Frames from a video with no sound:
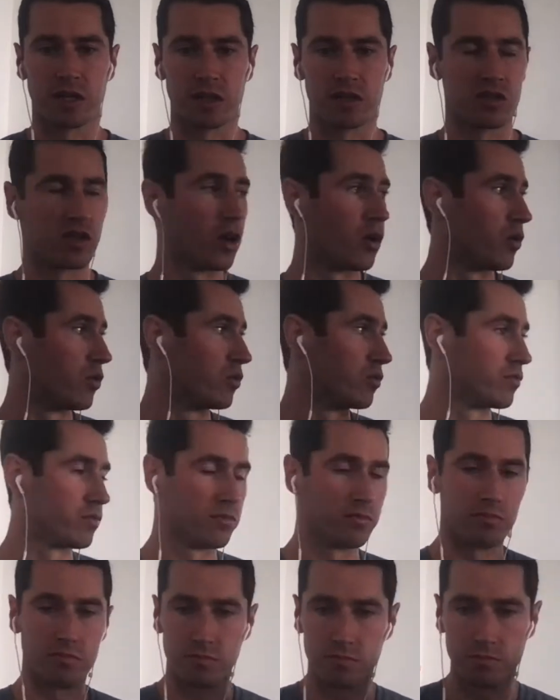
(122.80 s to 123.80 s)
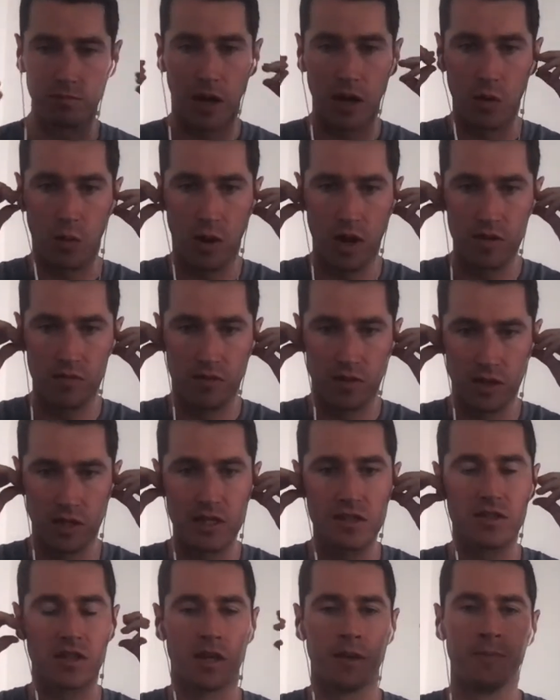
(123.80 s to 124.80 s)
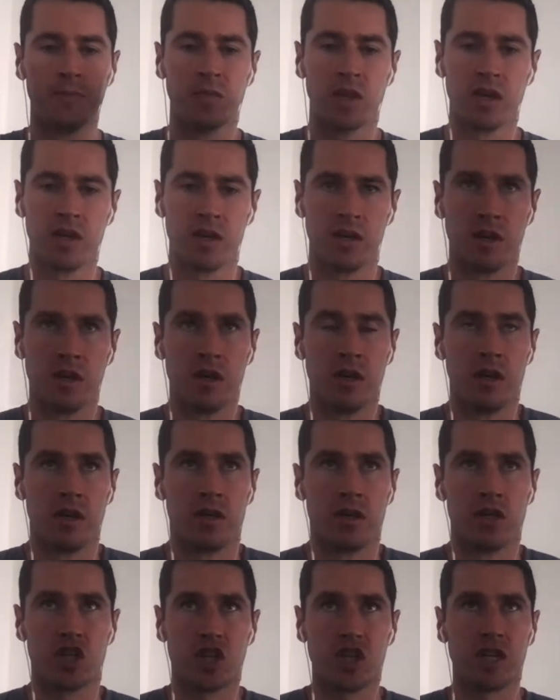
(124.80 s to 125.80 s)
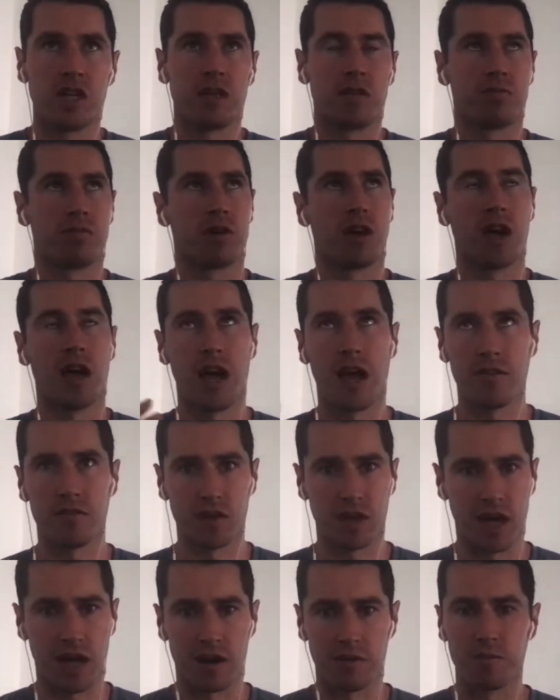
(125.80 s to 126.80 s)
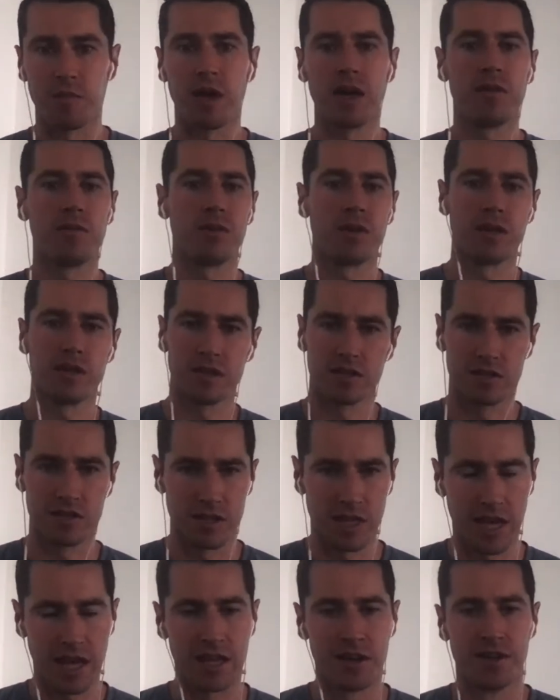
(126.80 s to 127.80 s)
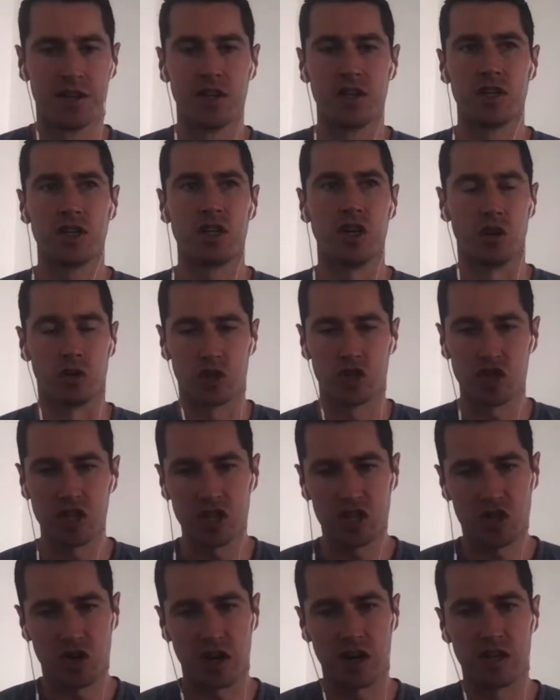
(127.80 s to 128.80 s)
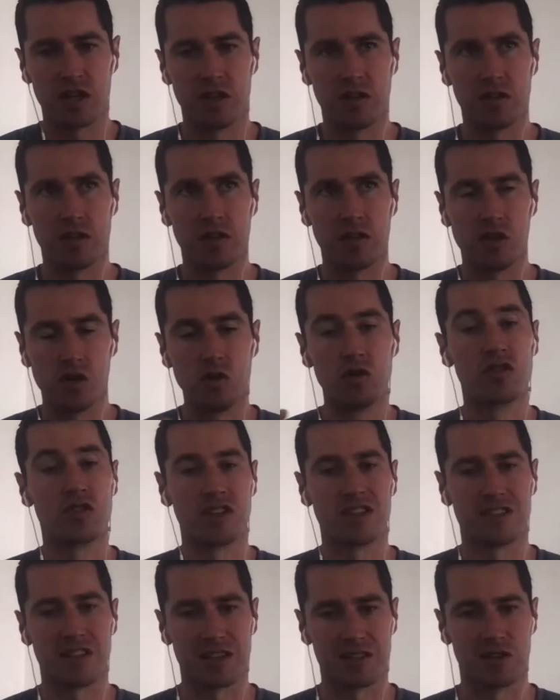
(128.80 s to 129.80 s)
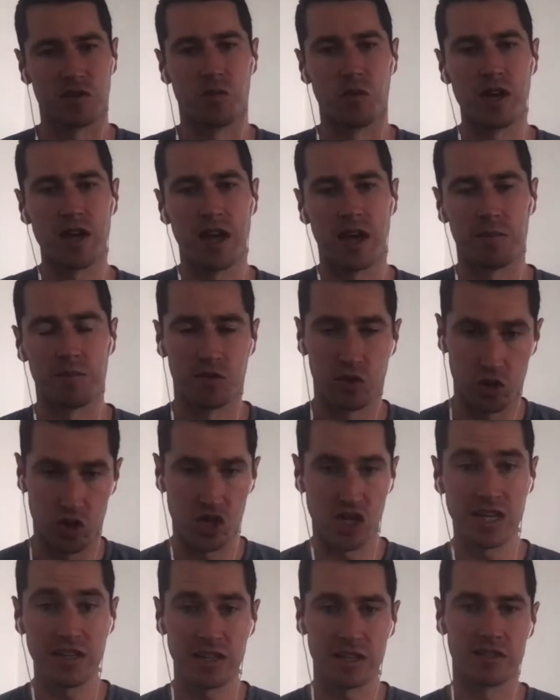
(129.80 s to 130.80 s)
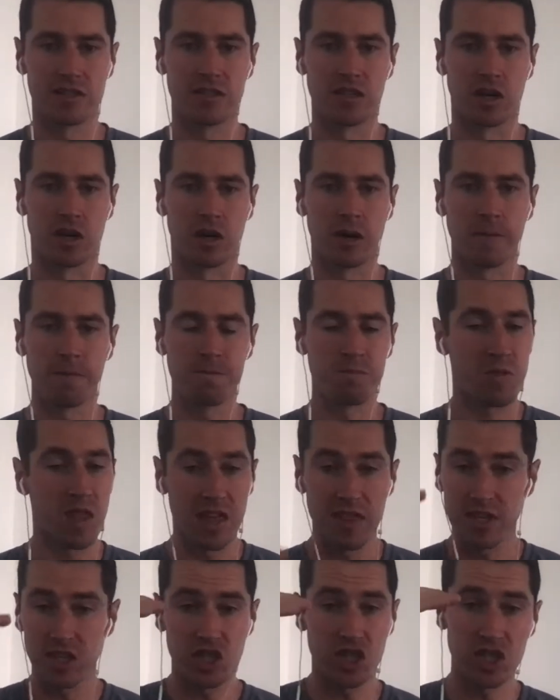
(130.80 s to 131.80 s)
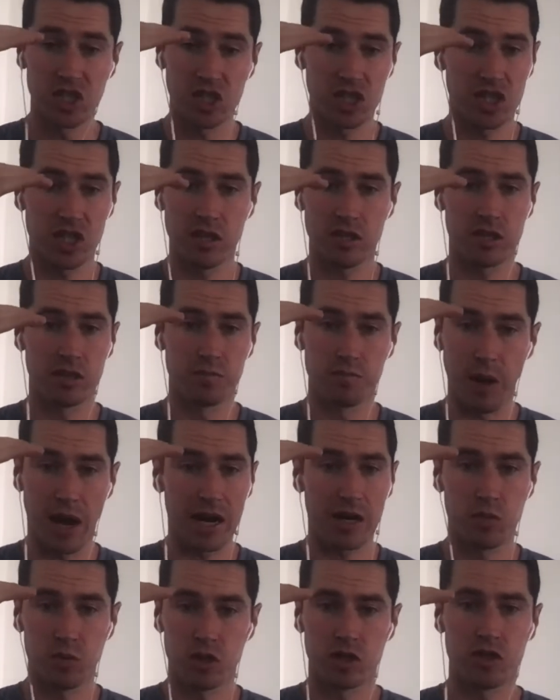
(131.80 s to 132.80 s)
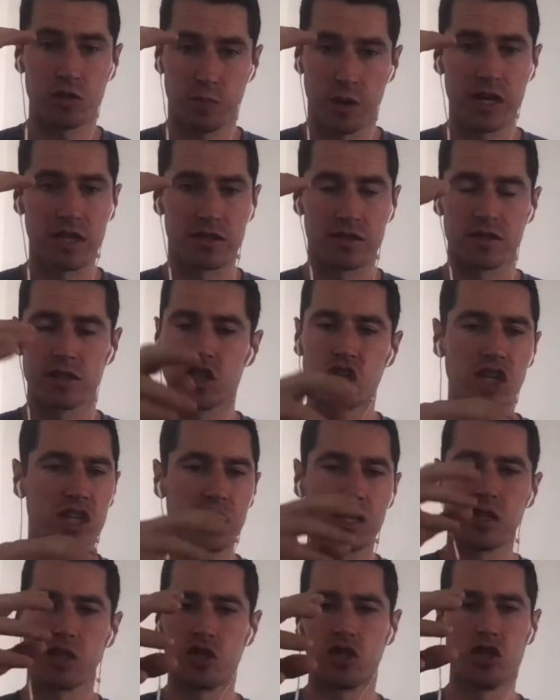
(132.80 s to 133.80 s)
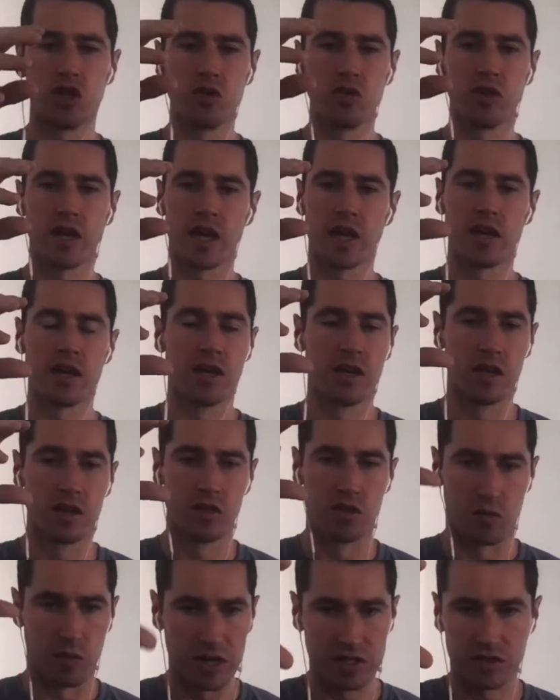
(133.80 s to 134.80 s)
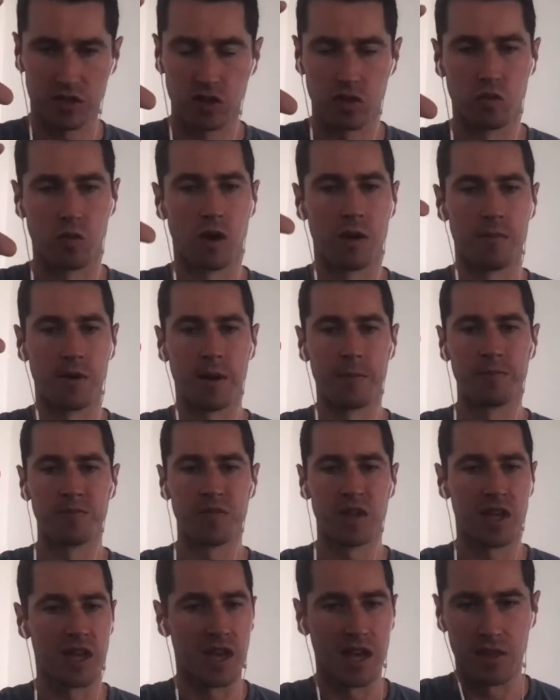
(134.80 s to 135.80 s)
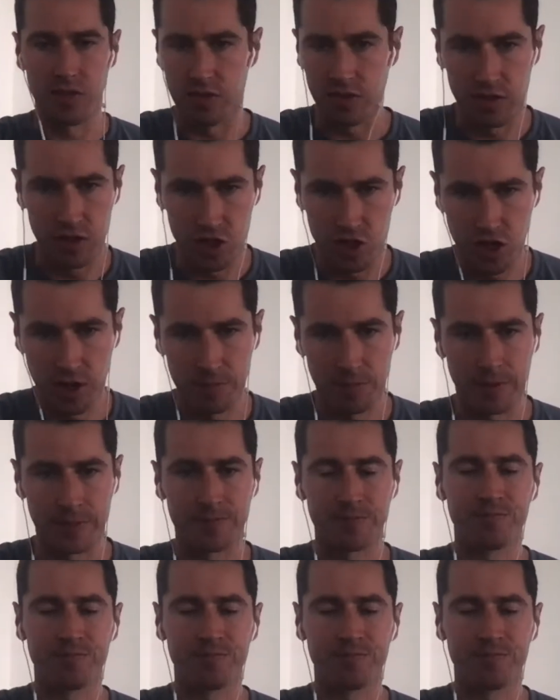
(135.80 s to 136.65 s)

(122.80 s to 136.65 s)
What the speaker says: So my wife, Alyssa, she having had a baby, this and that, she's trying to use this as a rehab. So she did zero, and then she just did backward sprints. She didn't do then the rest of the warm-up and the jumping.